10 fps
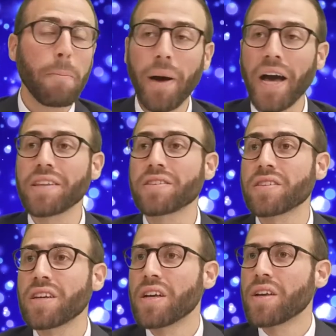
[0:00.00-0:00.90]

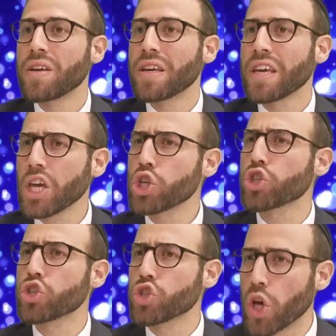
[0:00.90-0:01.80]
but
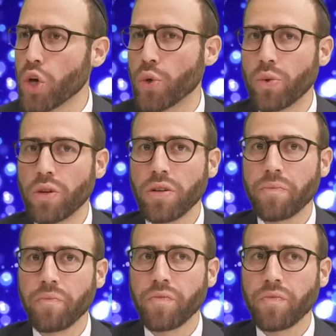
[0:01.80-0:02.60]
each stone,